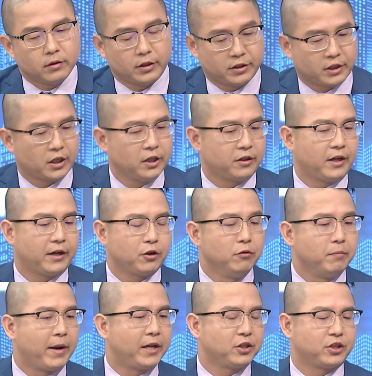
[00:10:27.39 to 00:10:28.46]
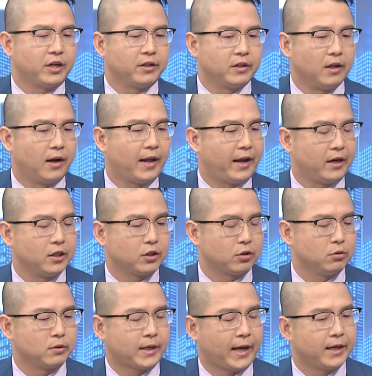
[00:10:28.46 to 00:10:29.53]
it's good that you mentioned the later
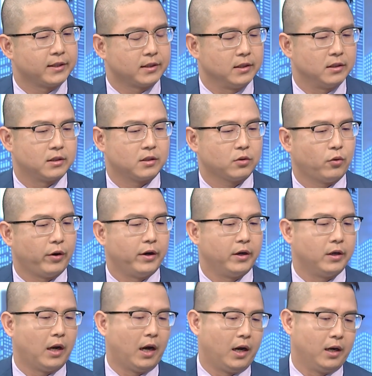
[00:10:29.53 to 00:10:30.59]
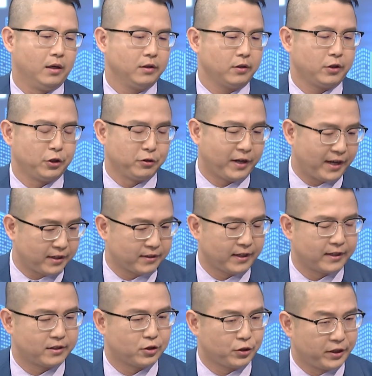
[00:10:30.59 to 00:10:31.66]
two cases where the United
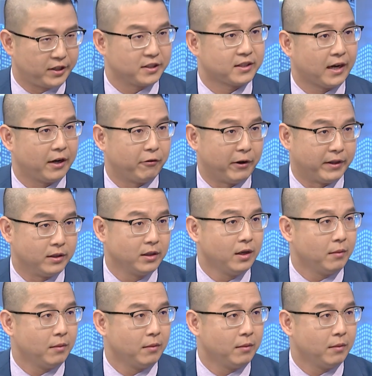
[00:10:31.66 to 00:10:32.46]
States treated Taiwan